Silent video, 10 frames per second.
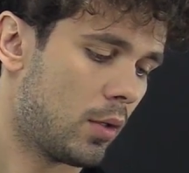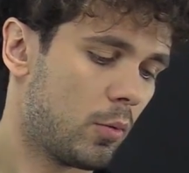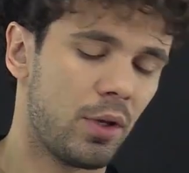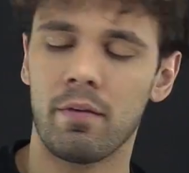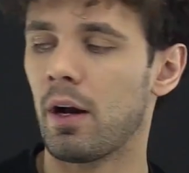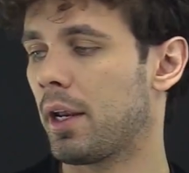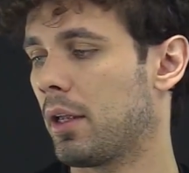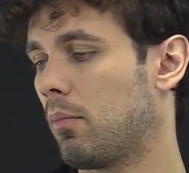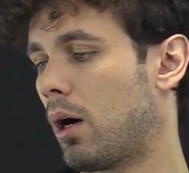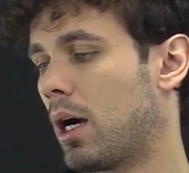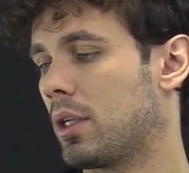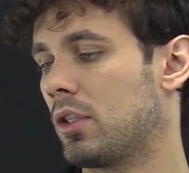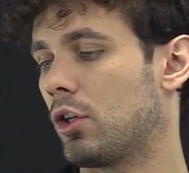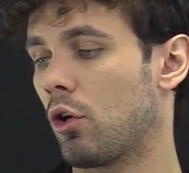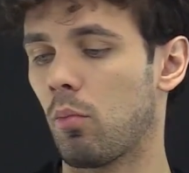We divide it by
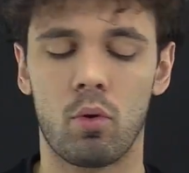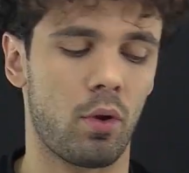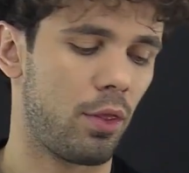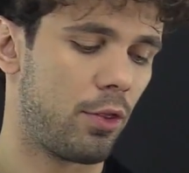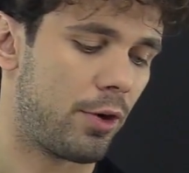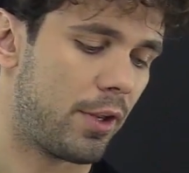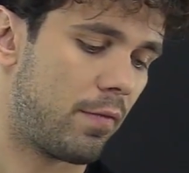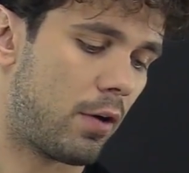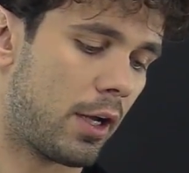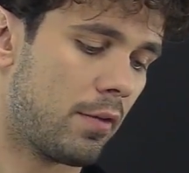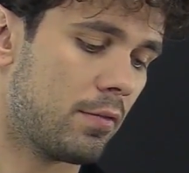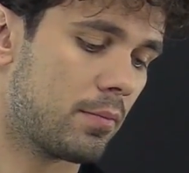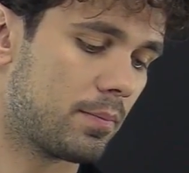zero point three five.